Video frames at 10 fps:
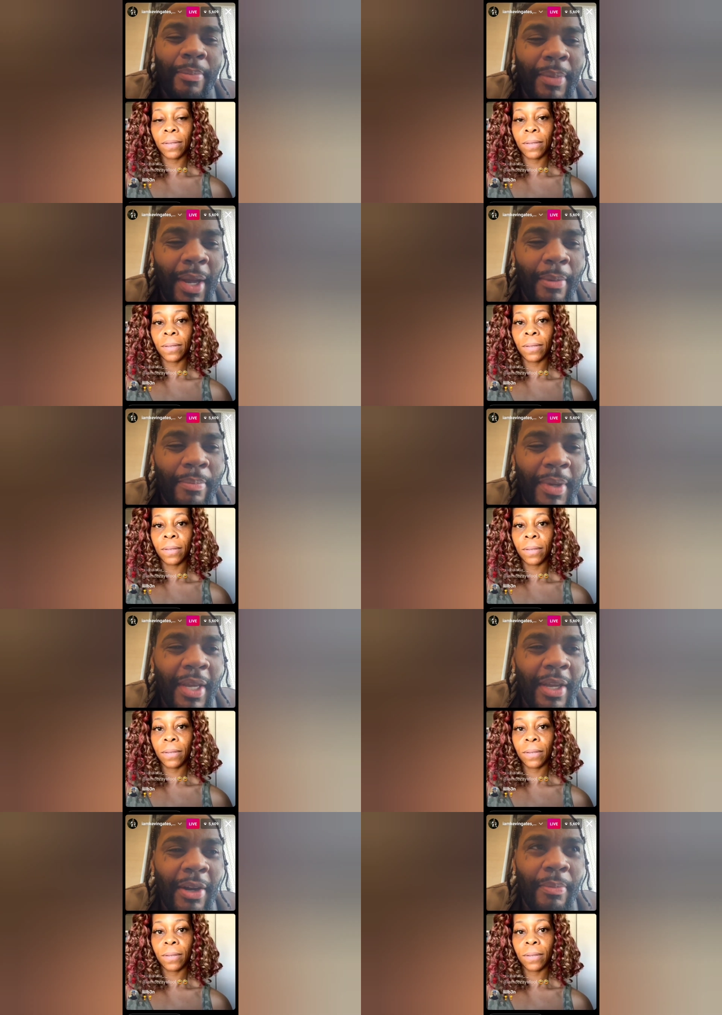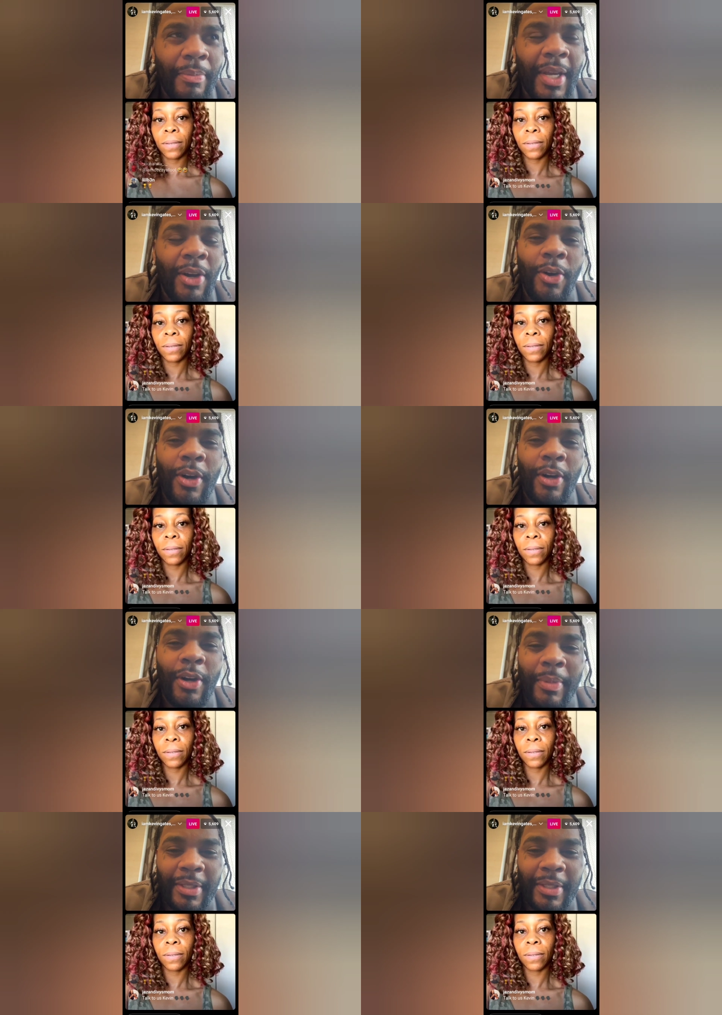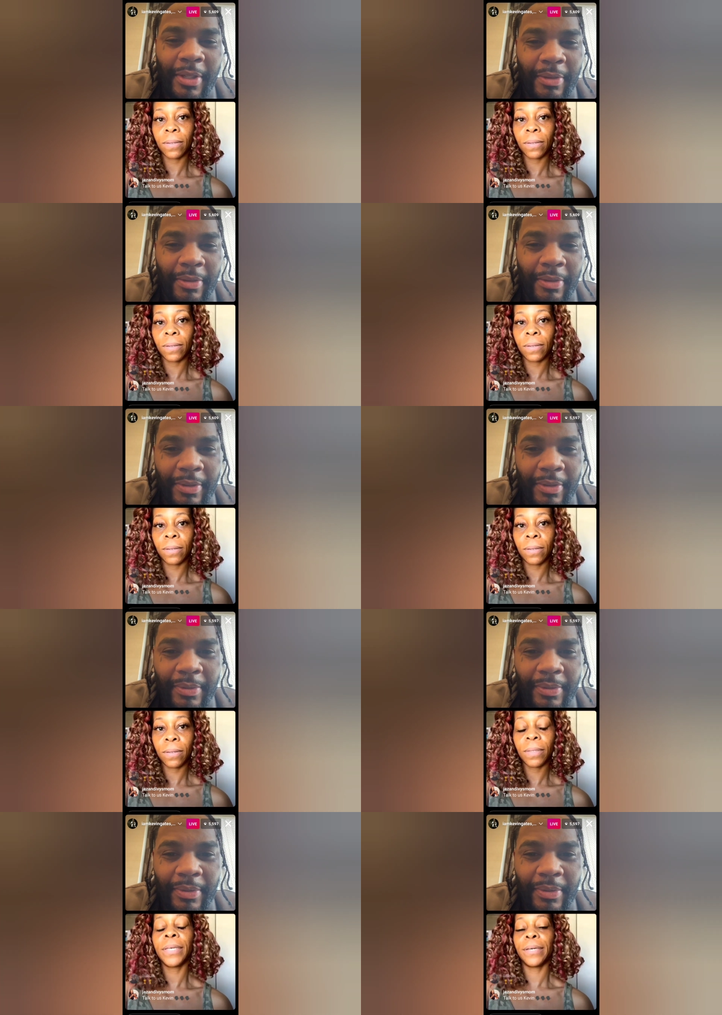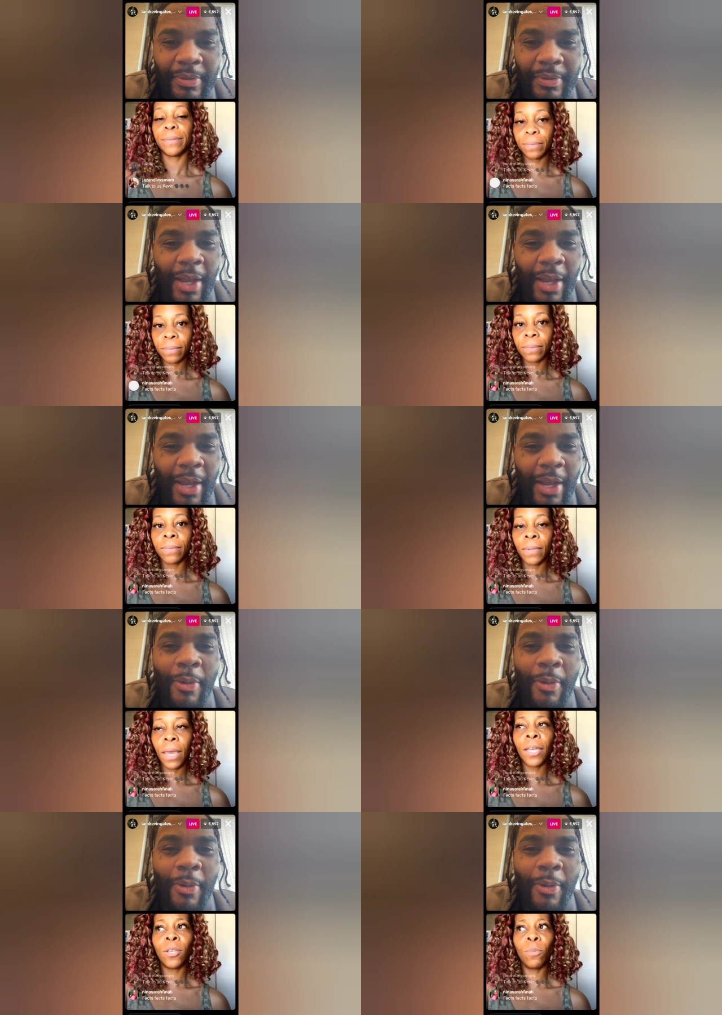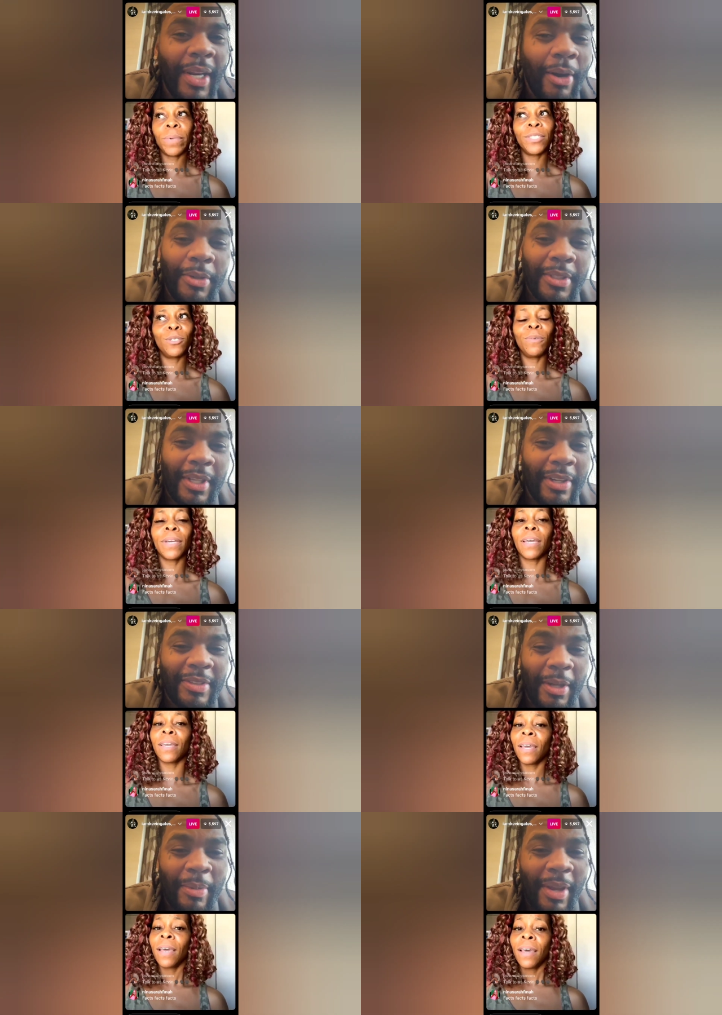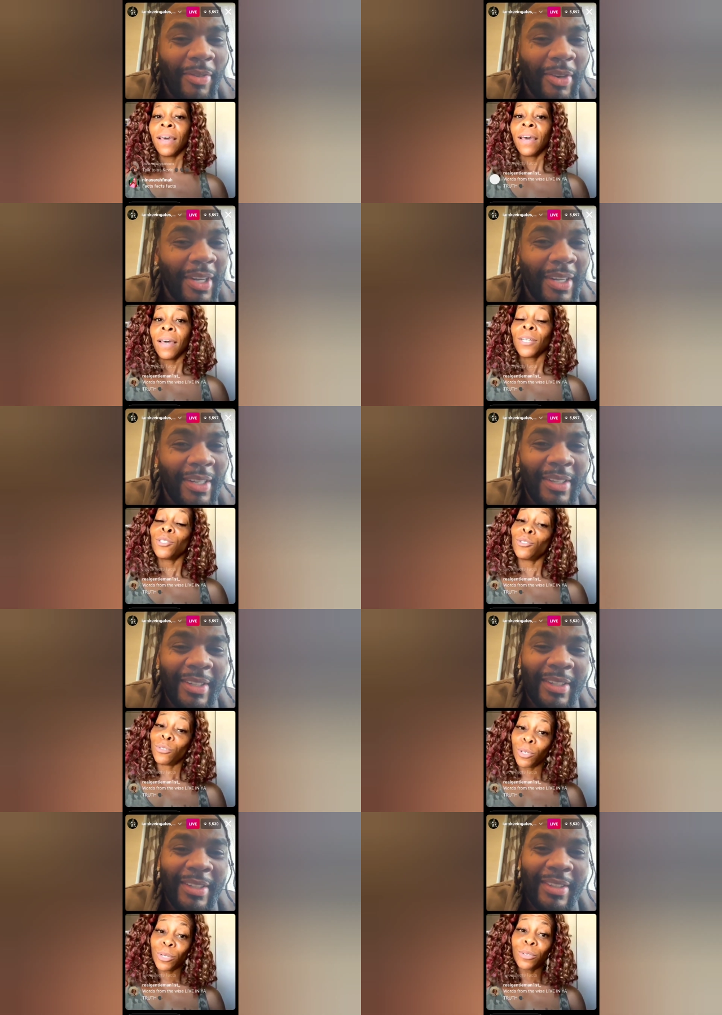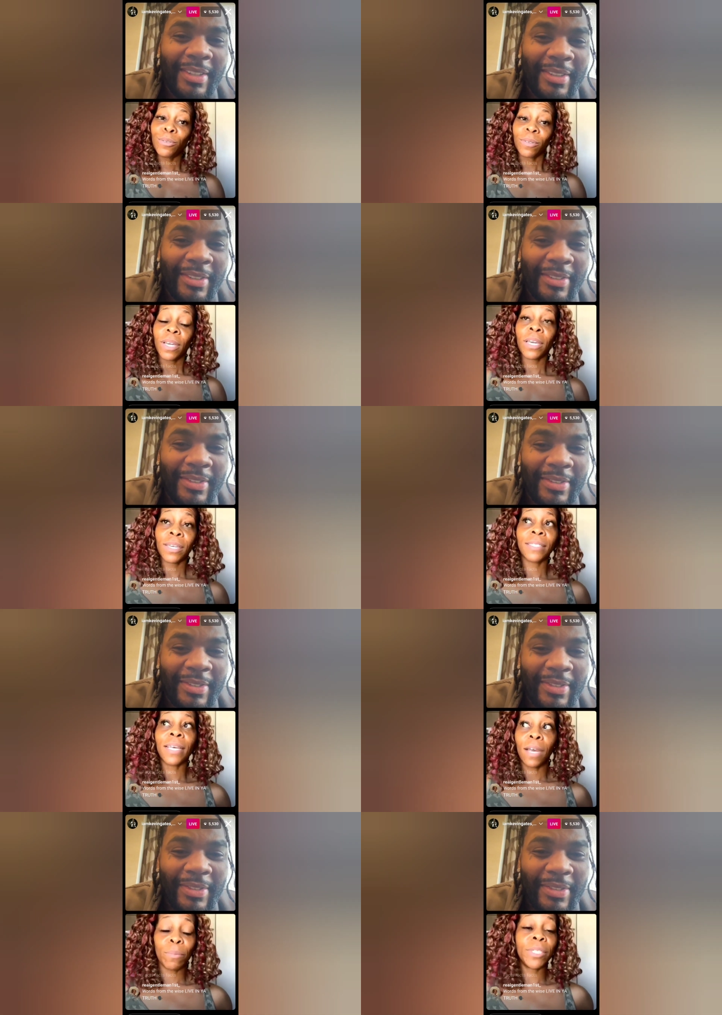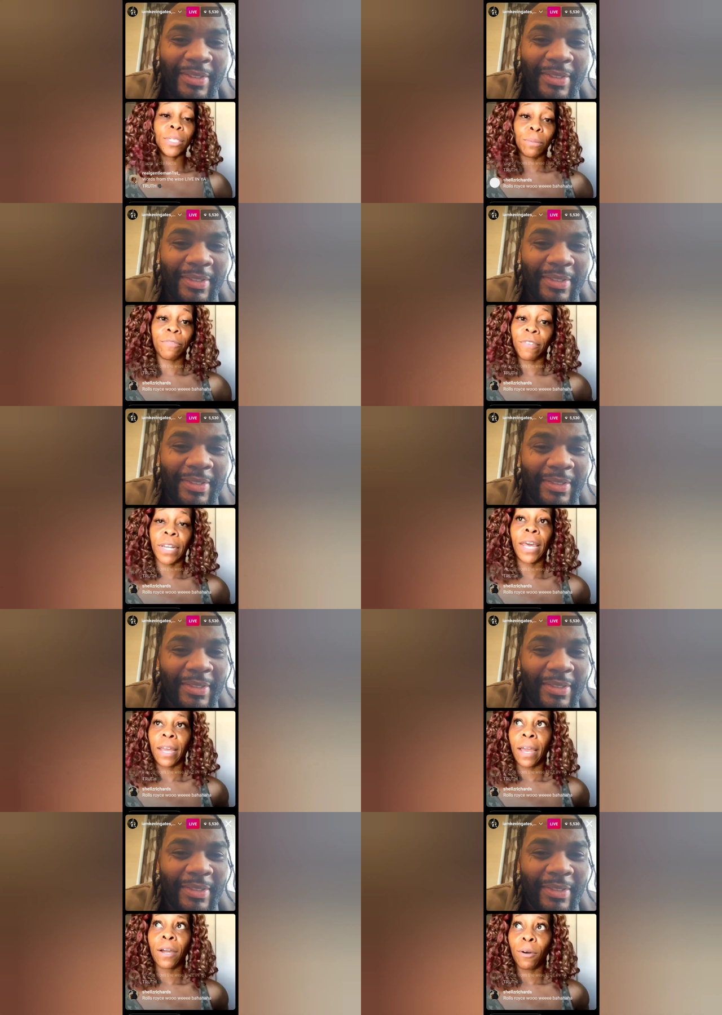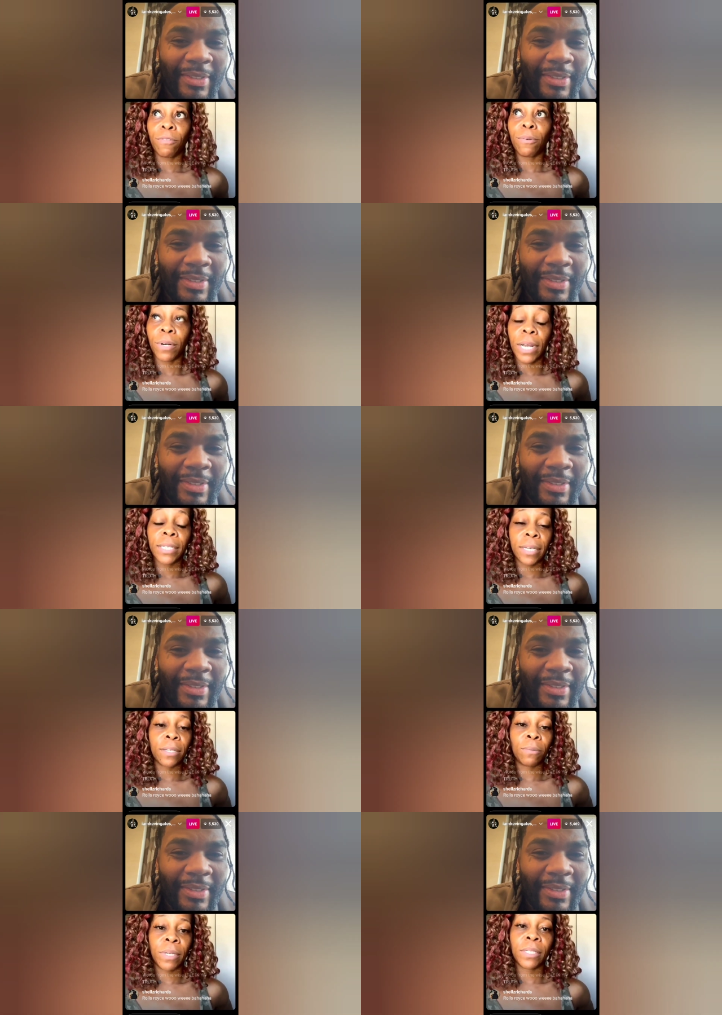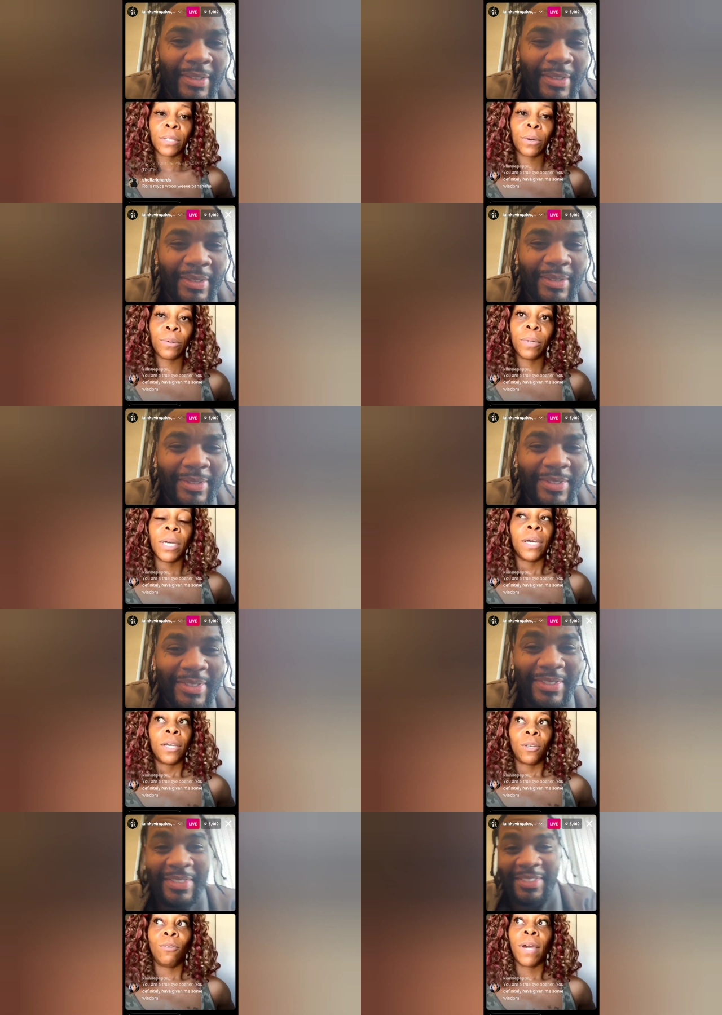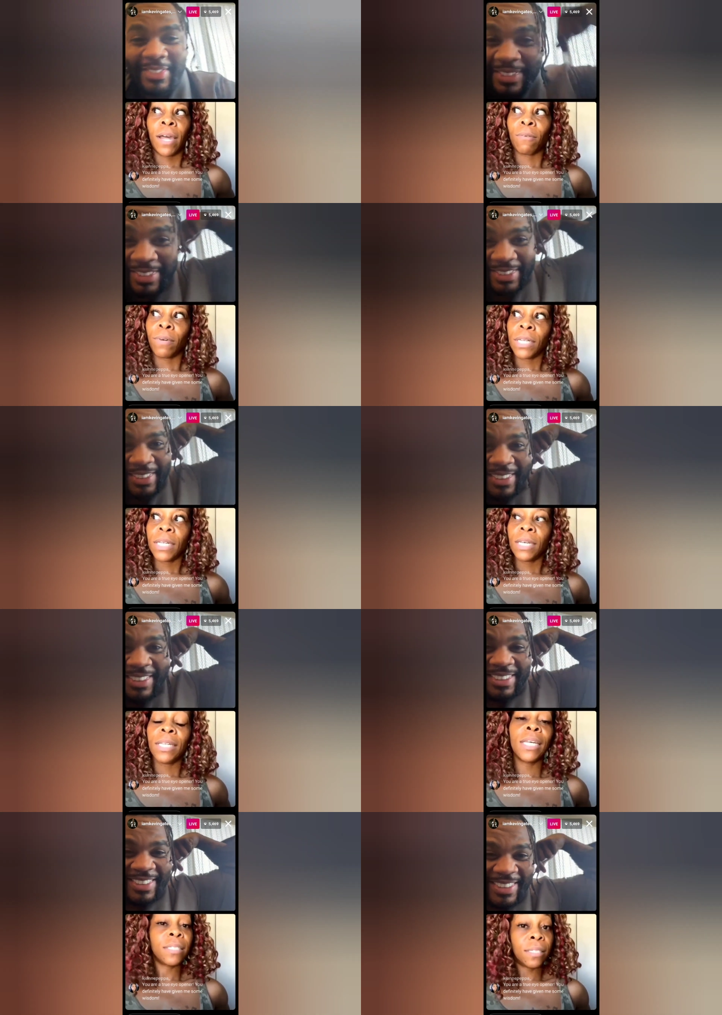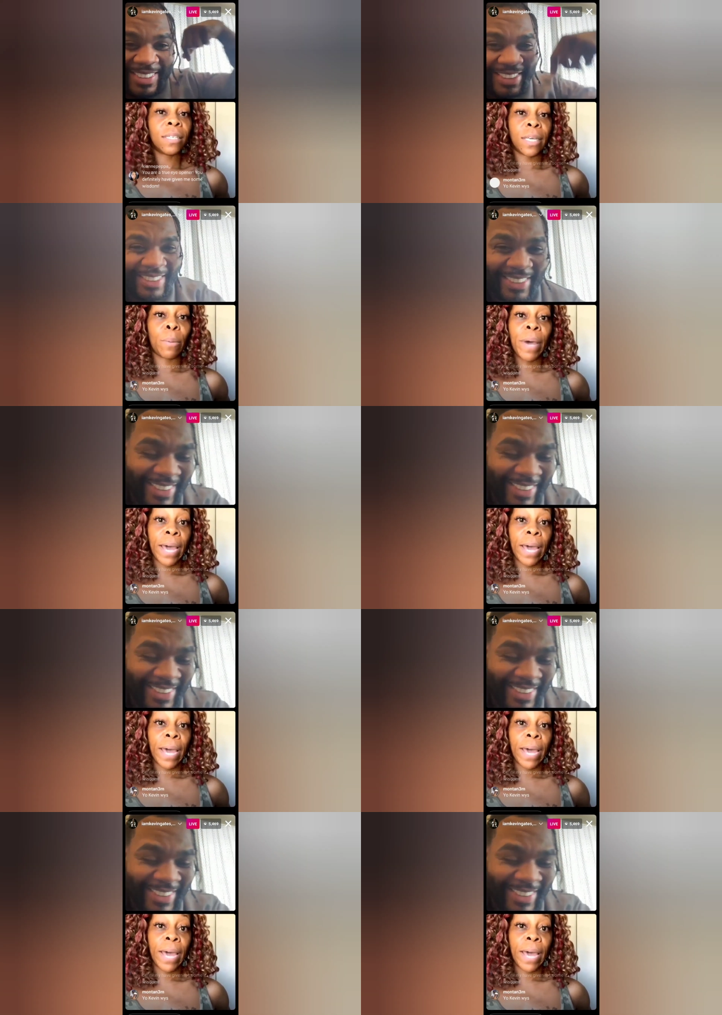Speaker 1: I'm I'm big on being hard on myself. Yeah. Like like we and beat ourselves up every day.
Speaker 2: True. And cause I'm a gym fanatic. I go four days out the week. So you gotta really listen to your